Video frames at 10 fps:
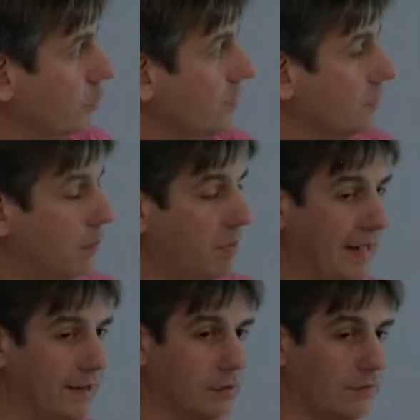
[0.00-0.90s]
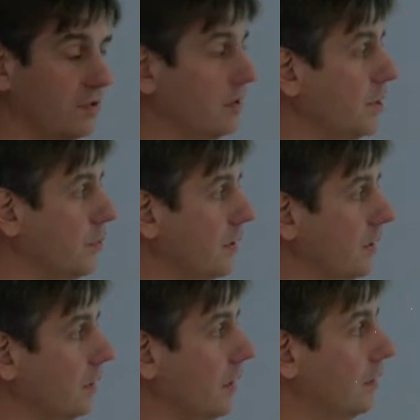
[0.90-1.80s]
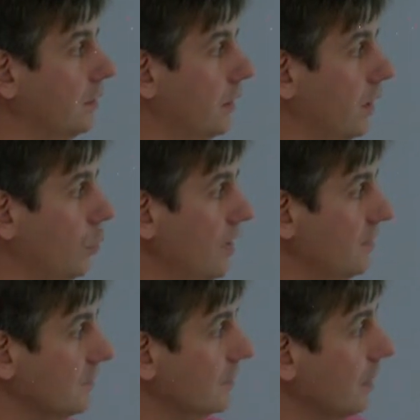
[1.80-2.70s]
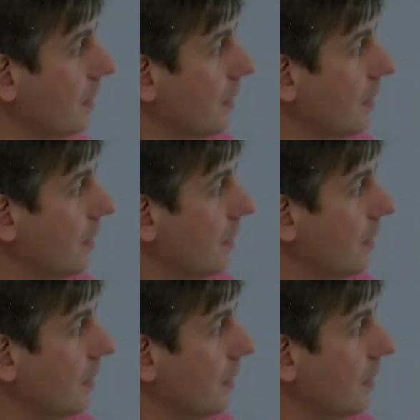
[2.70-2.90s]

which is a blend of altimetry and winds,